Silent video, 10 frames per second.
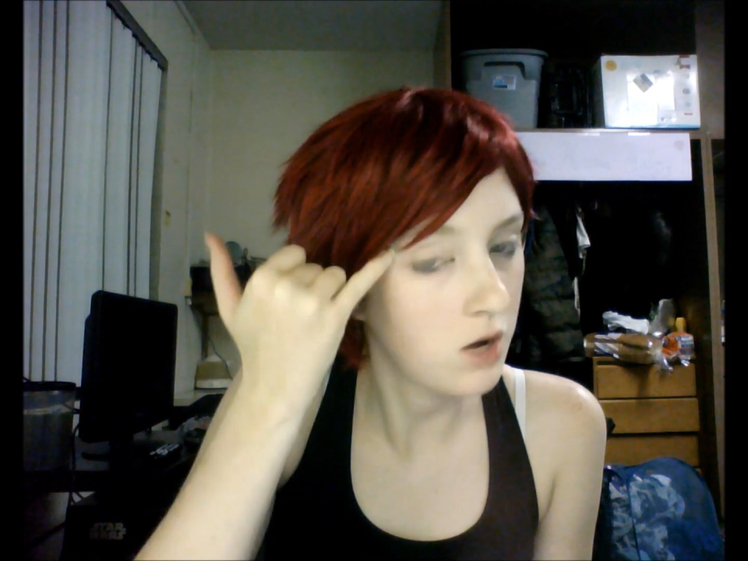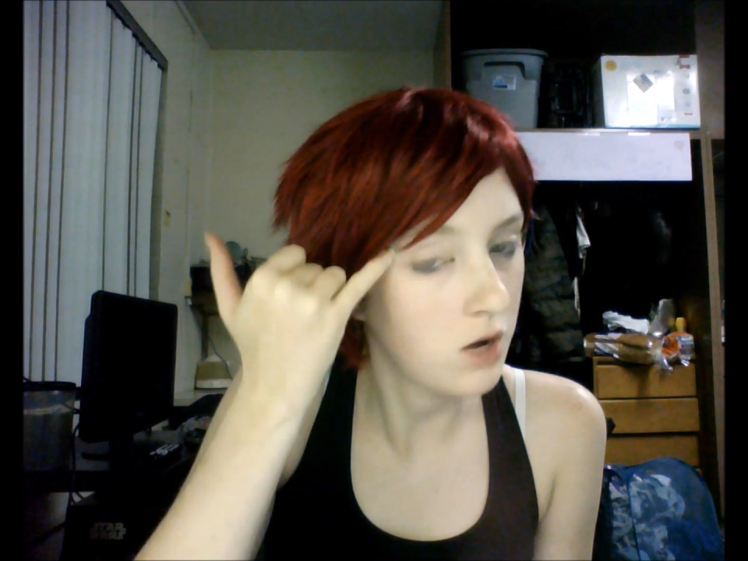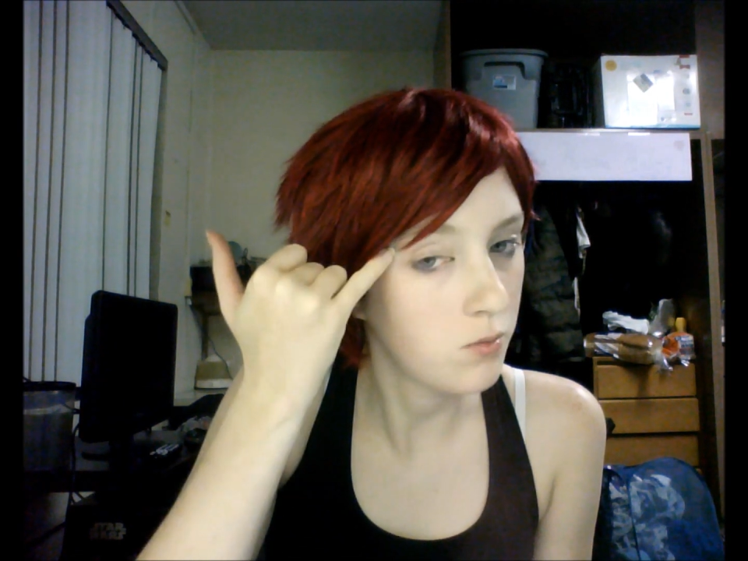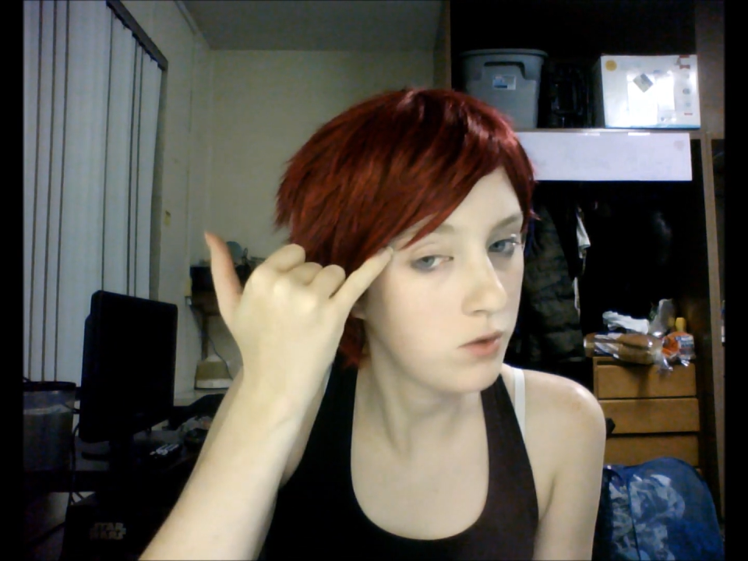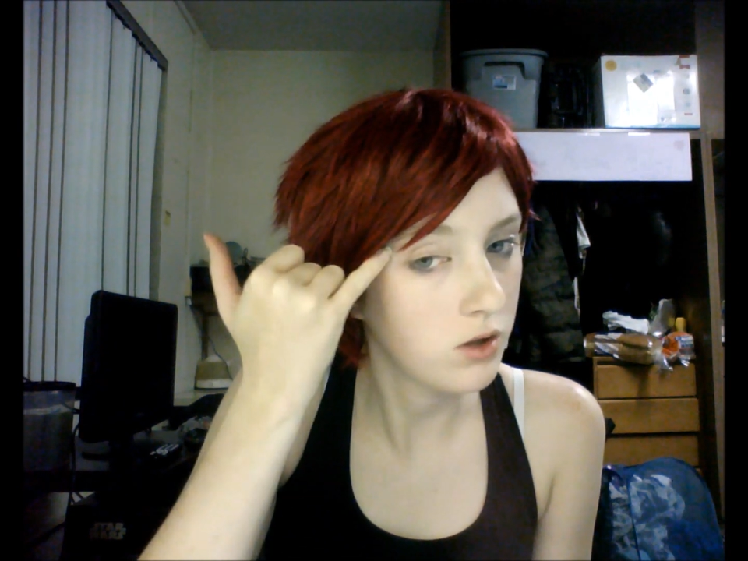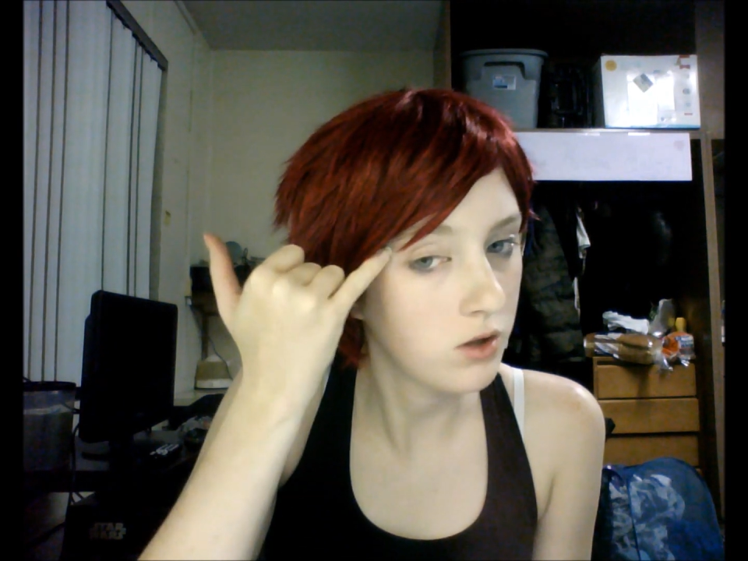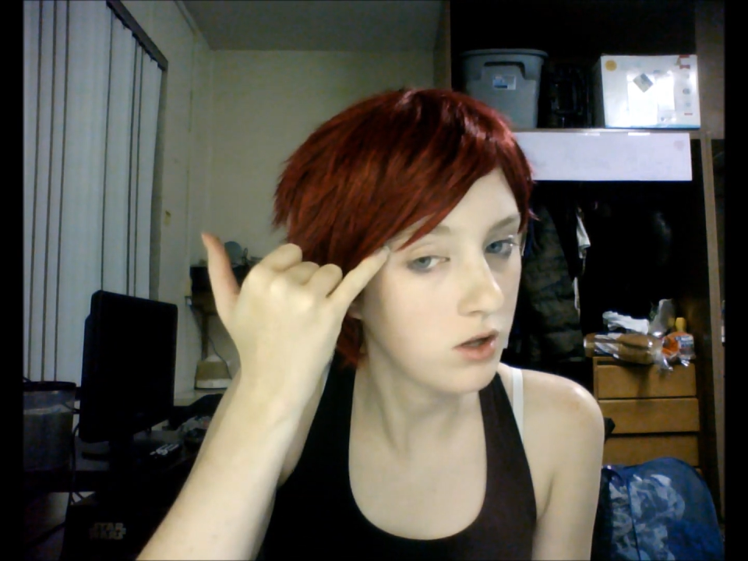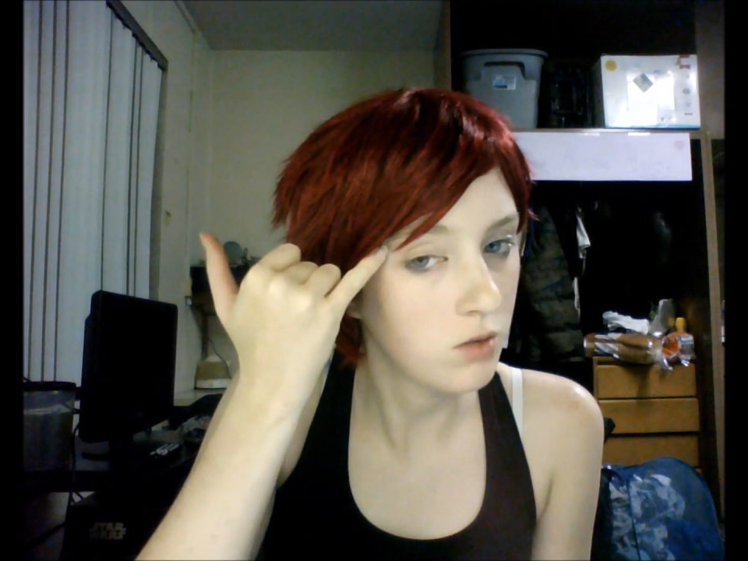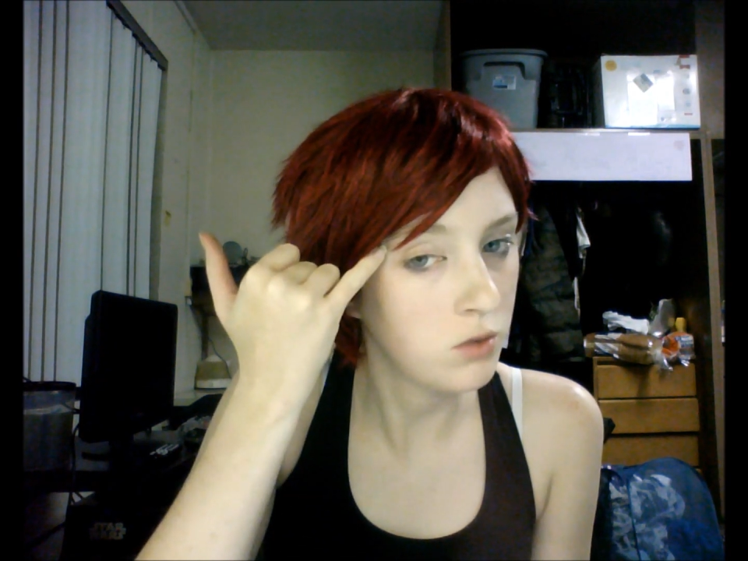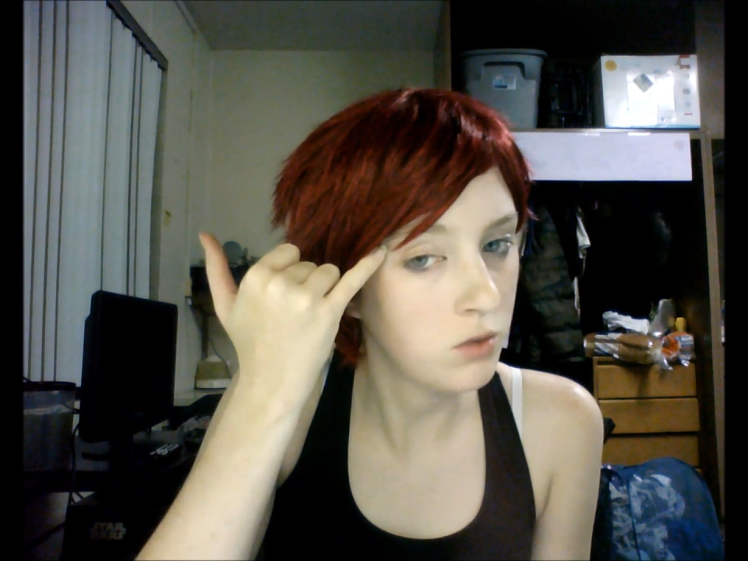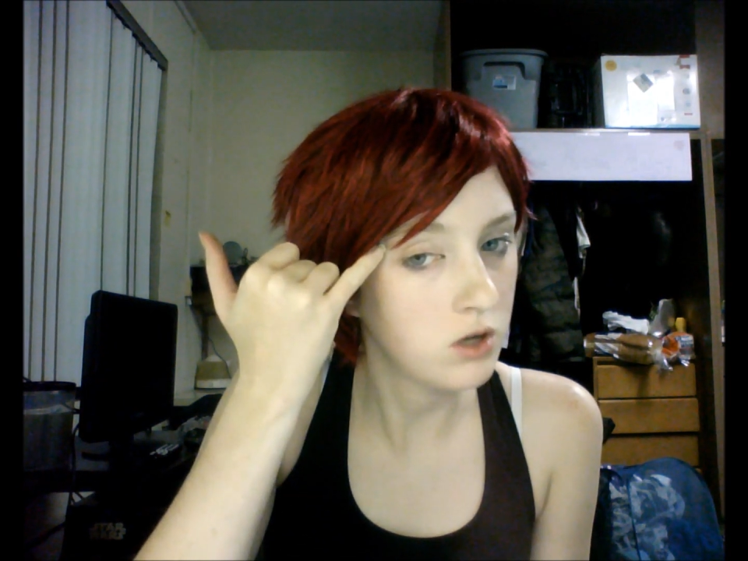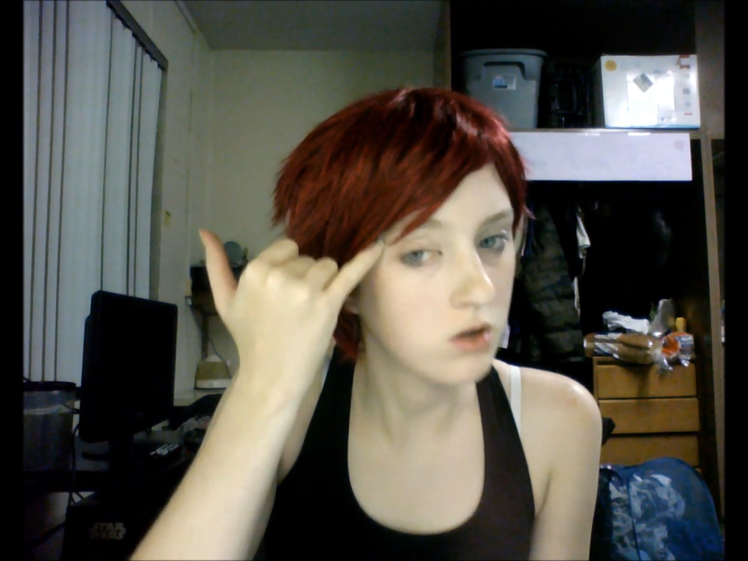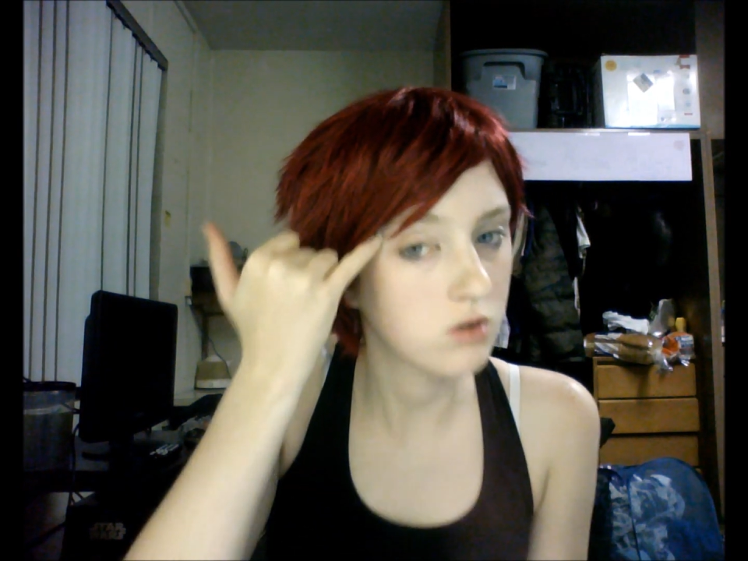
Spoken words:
be like up here,